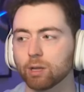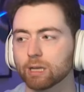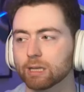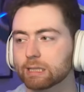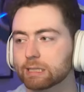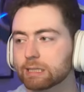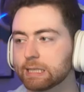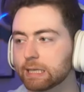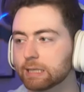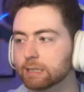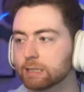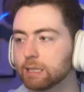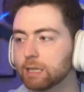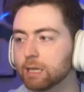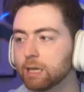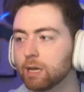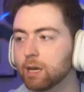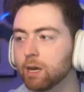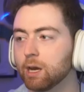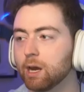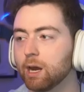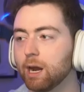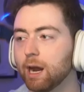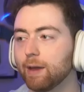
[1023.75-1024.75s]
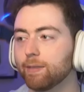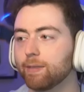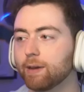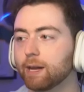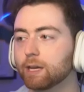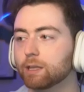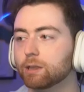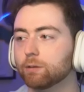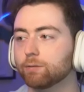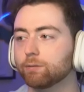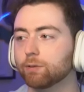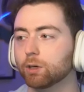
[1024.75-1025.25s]
60 and then get
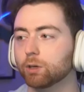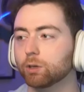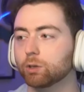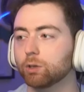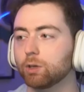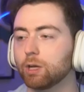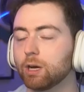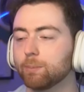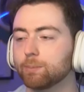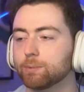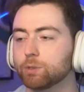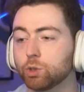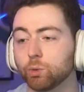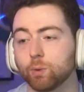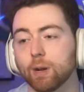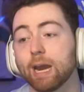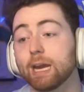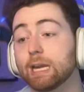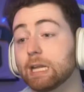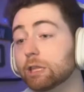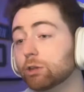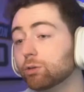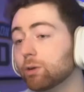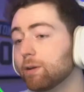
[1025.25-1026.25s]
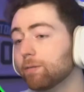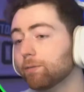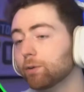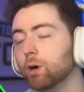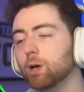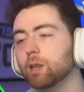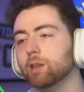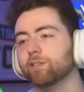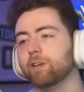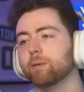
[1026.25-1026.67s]
the vertical up to 83 for Hall of Fame